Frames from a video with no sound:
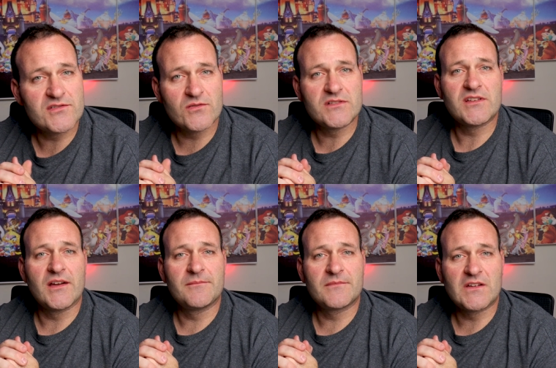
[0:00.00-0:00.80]
story
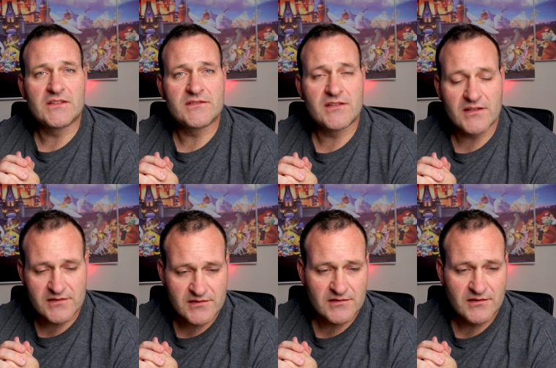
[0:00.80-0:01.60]
time because
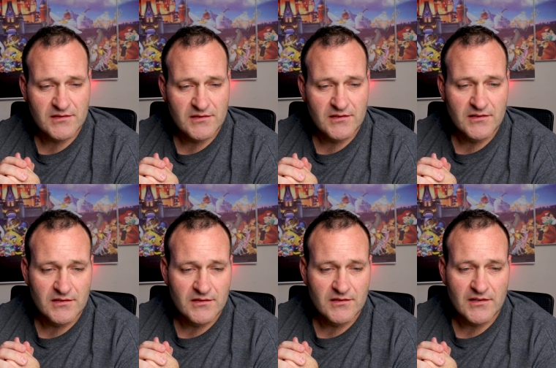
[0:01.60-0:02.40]
that's
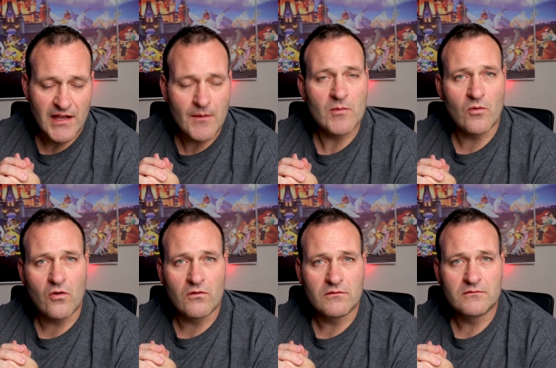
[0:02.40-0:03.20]
how we
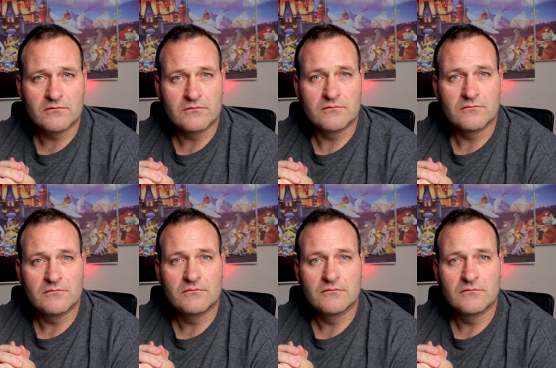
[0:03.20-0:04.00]
roll.
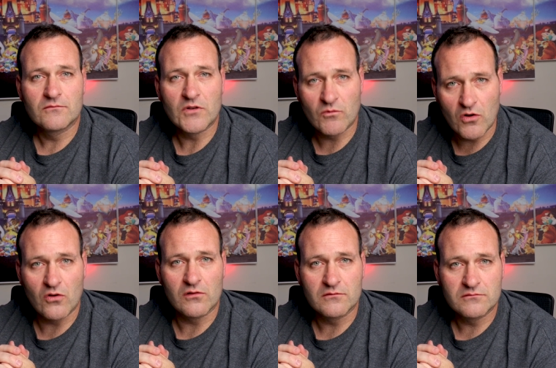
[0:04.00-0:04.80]
We
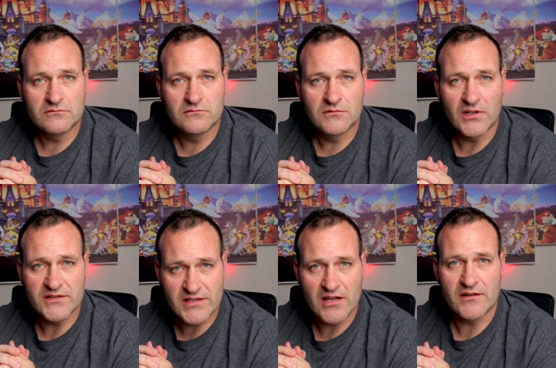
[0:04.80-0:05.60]
roll
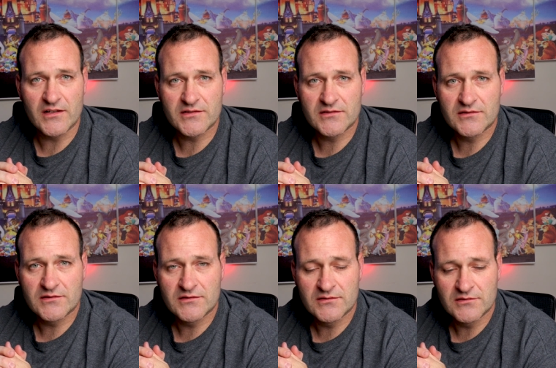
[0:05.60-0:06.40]
on Saturdays
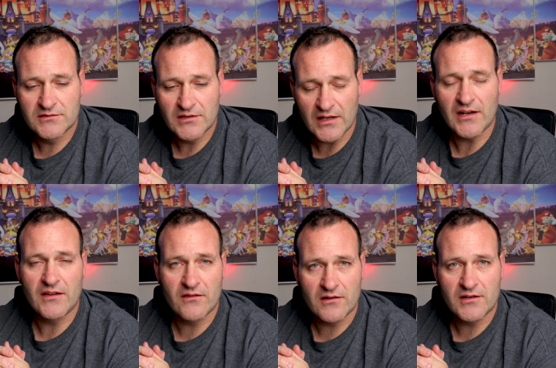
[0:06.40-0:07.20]
at
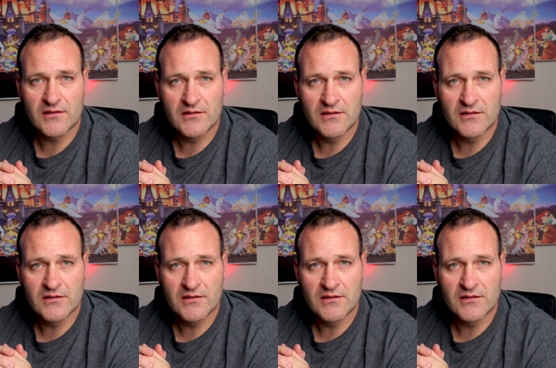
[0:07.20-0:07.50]
9.30